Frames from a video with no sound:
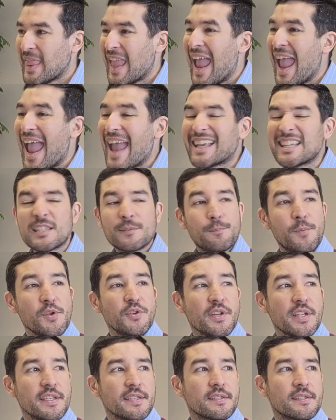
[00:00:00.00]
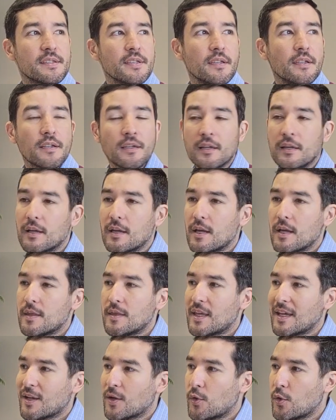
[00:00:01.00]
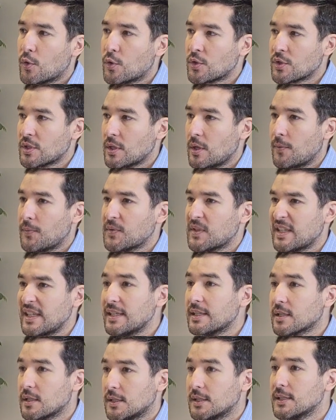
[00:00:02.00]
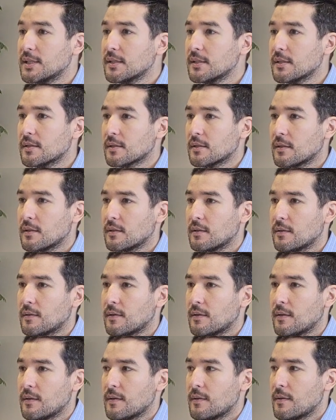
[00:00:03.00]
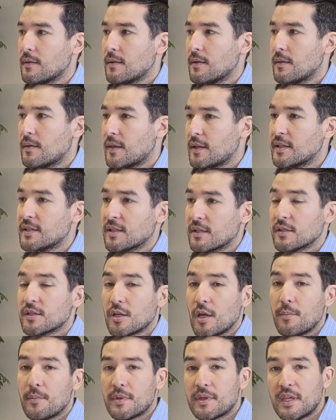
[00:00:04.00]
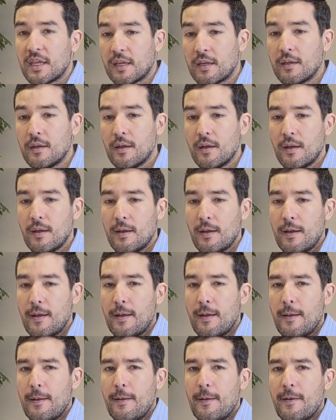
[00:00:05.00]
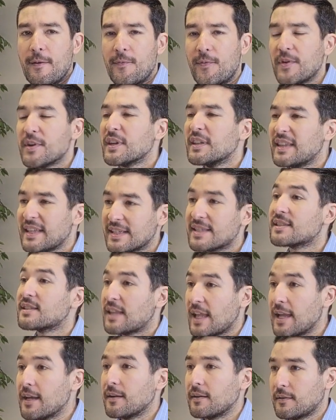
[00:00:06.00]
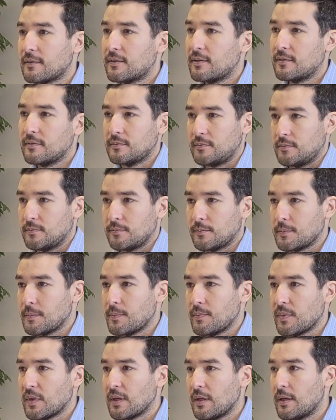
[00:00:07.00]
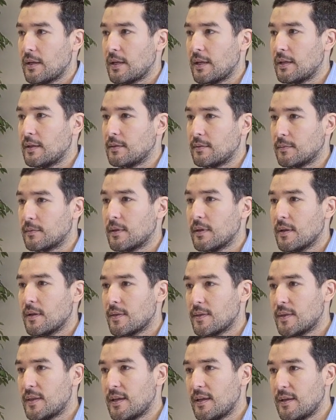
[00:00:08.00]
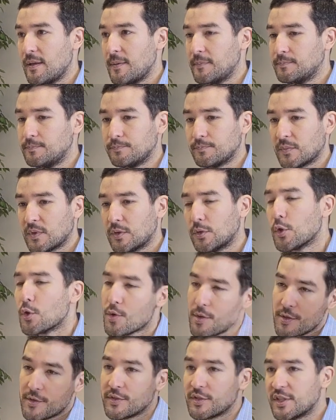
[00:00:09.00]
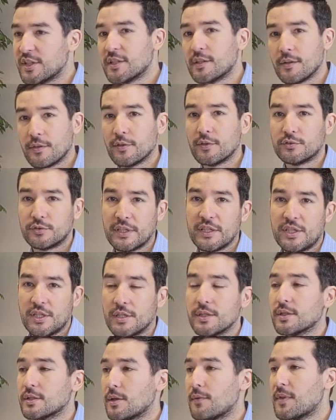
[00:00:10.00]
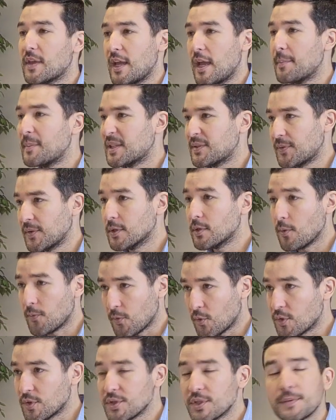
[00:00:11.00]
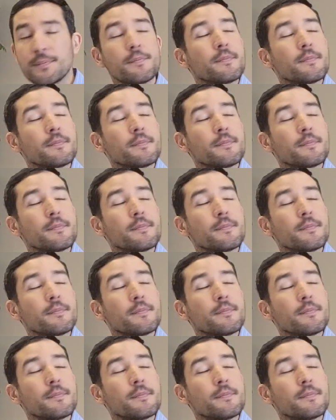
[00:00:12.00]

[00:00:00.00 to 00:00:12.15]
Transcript: Experiencing the course of seasons, that is something very distinct in the northern regions of the hemisphere, of course,